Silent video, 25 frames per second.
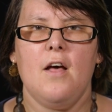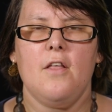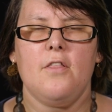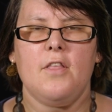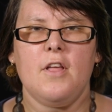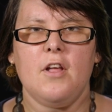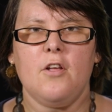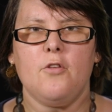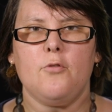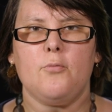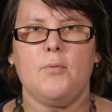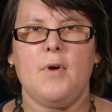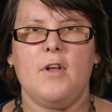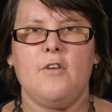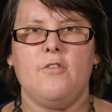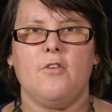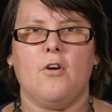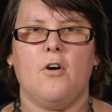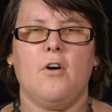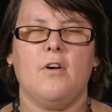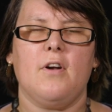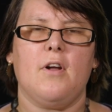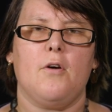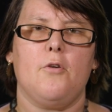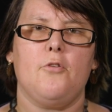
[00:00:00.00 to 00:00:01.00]
Things went
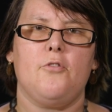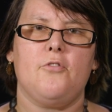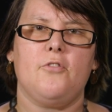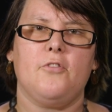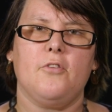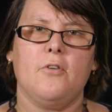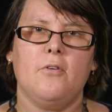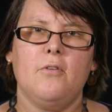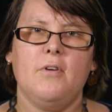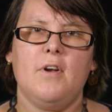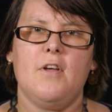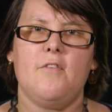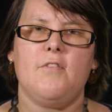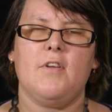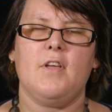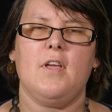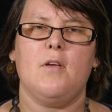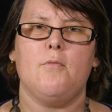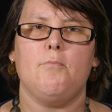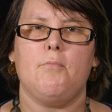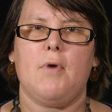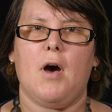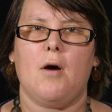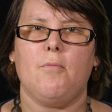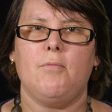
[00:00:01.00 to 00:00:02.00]
on. I was still living
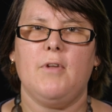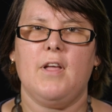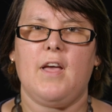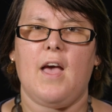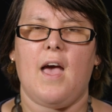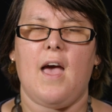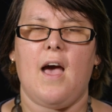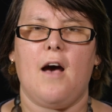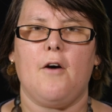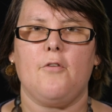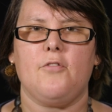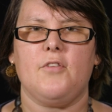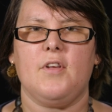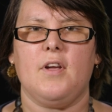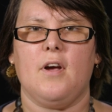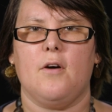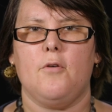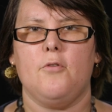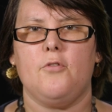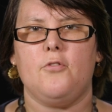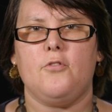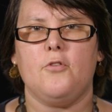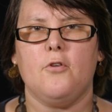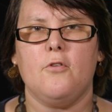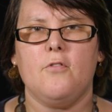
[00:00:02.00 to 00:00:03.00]
in public housing. I
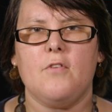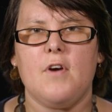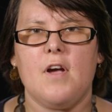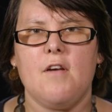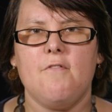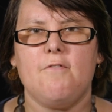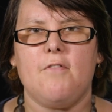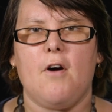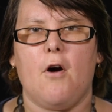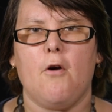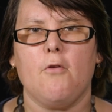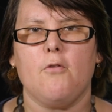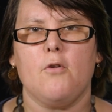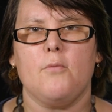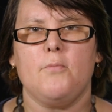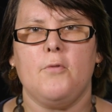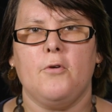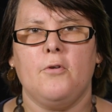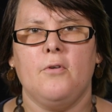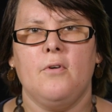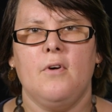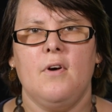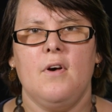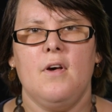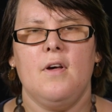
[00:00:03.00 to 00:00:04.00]
was still very
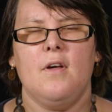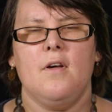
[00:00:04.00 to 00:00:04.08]
vulnerable.